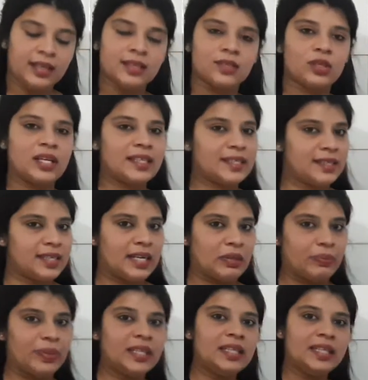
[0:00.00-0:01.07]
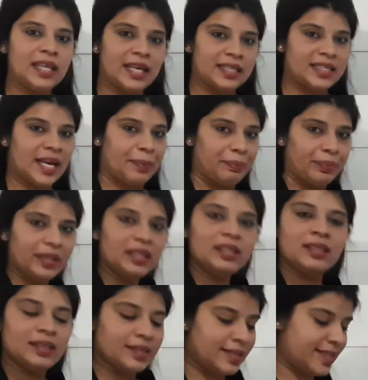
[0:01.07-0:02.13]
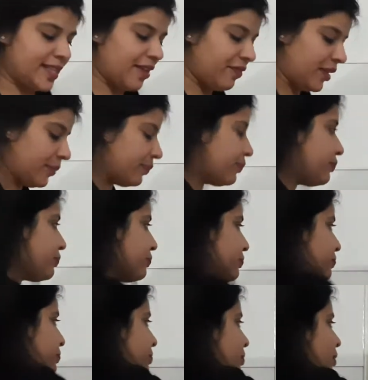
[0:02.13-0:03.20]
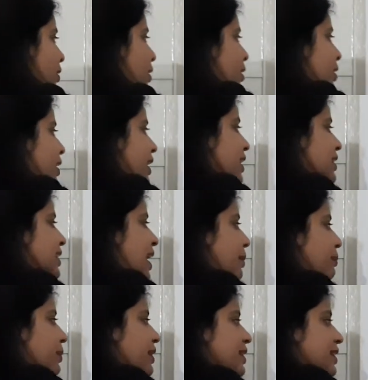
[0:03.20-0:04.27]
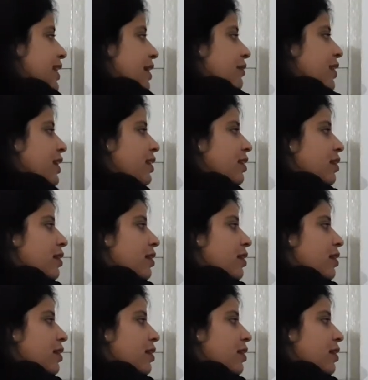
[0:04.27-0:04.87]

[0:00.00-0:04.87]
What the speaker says: So, let's start with example 7. Example 7,